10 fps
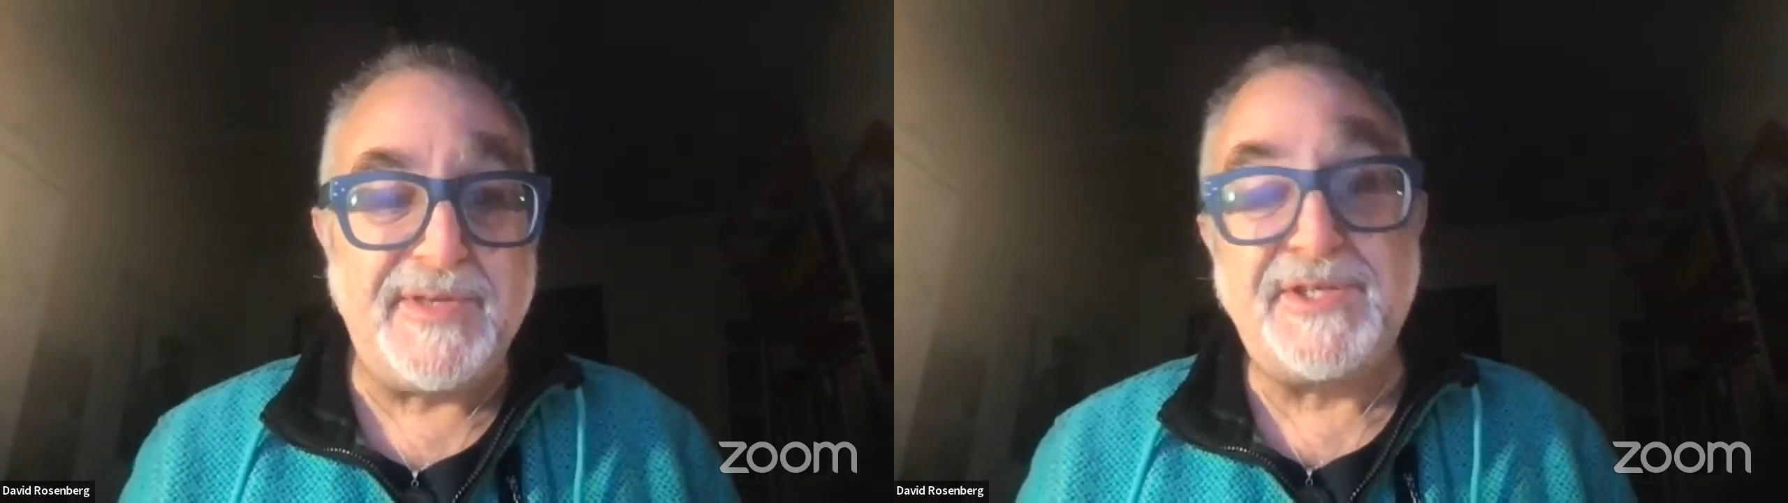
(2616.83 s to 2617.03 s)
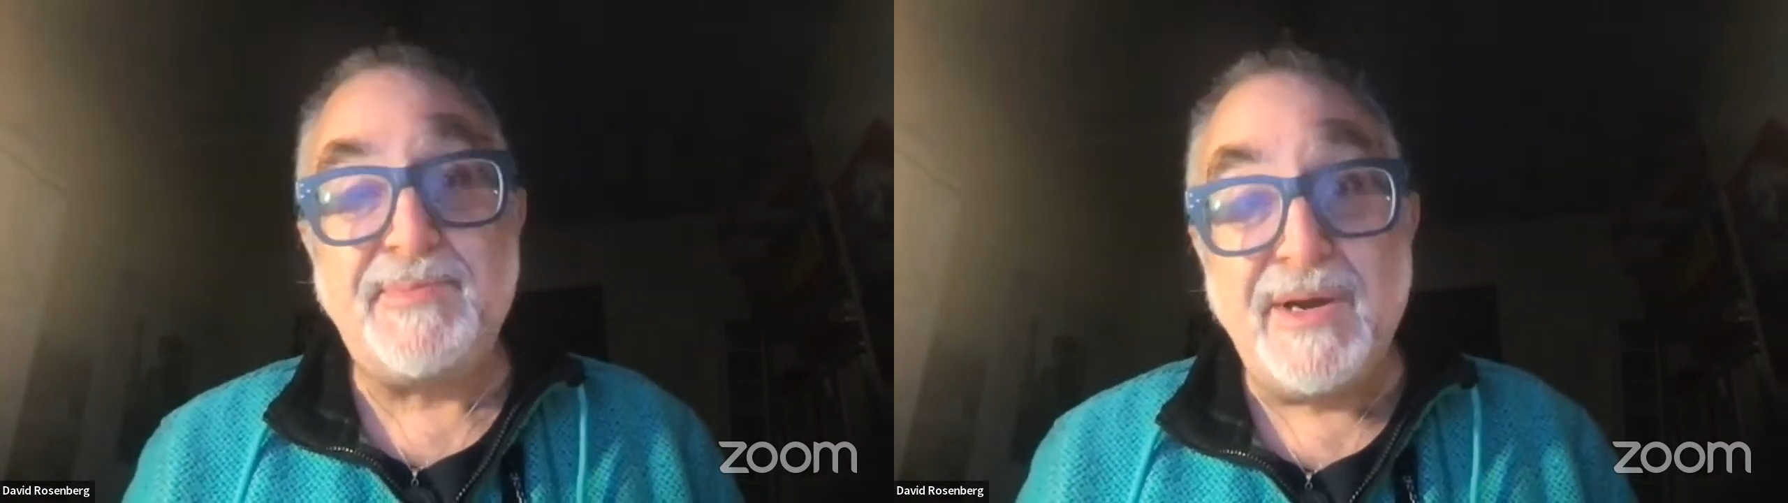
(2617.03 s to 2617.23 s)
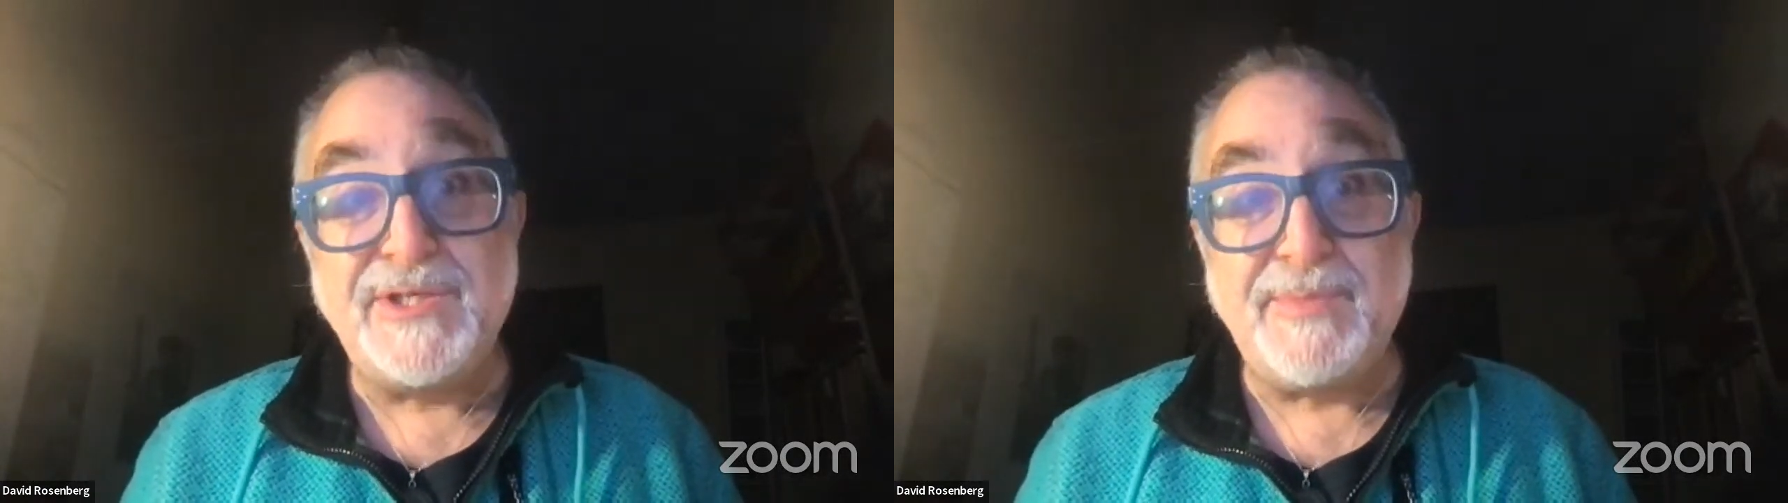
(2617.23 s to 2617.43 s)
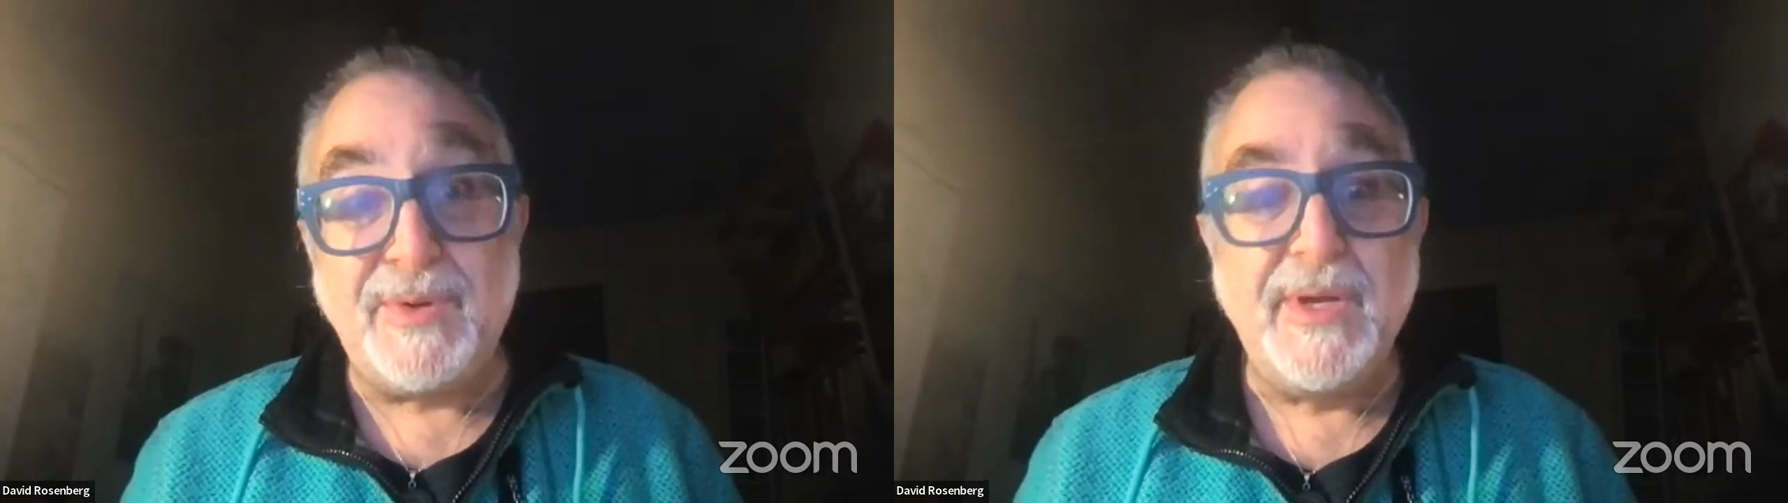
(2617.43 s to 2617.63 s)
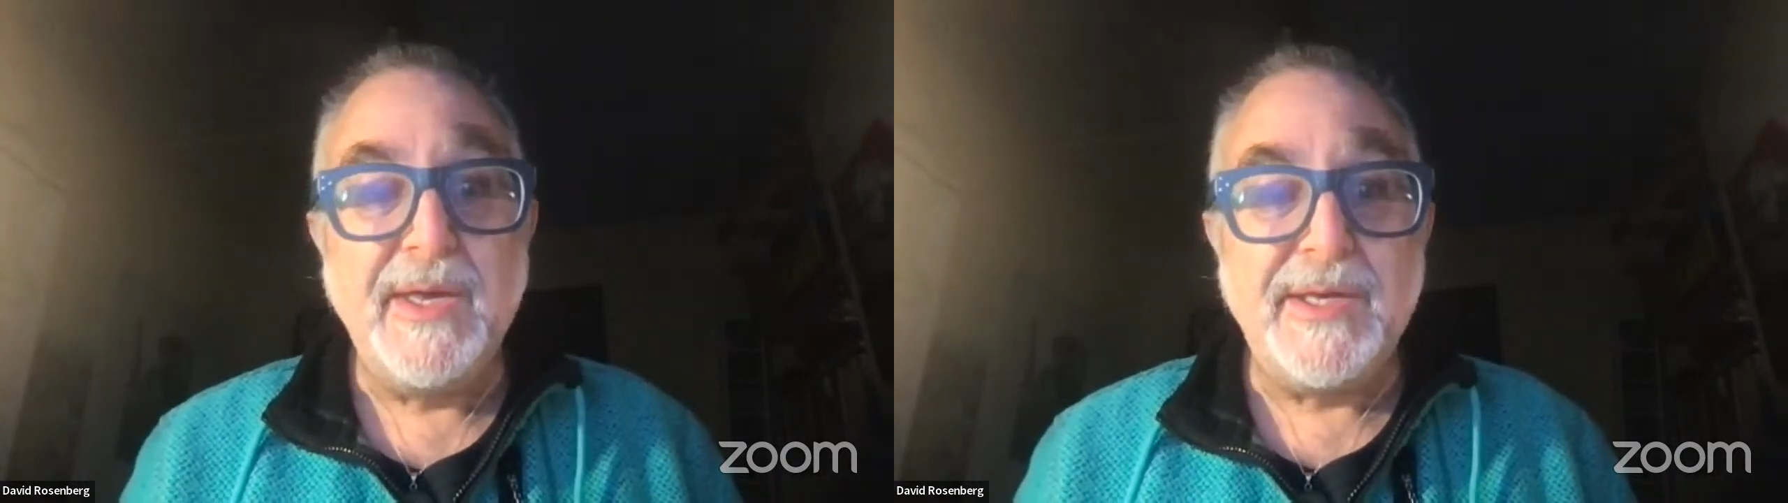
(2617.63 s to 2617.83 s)

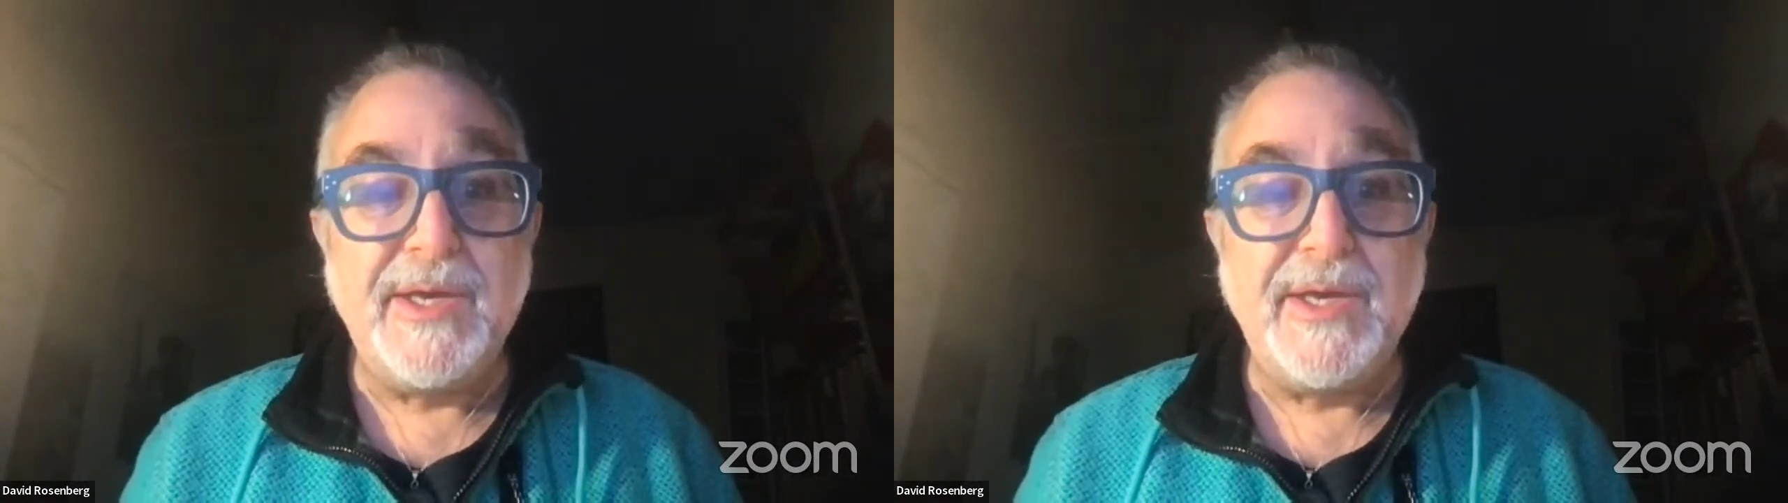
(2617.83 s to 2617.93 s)
disposable